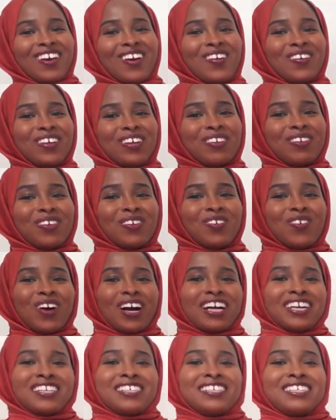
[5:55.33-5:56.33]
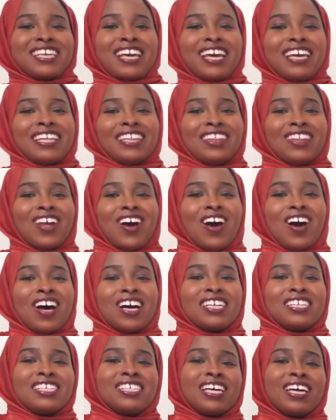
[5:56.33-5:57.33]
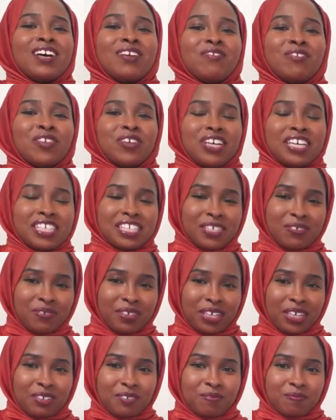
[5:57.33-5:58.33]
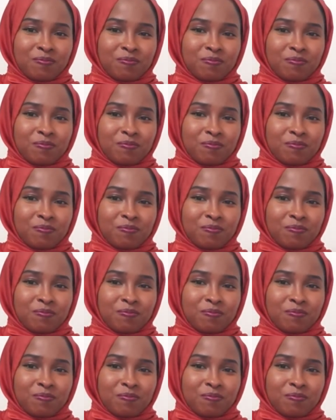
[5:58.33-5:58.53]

coding requires a lot of creativity.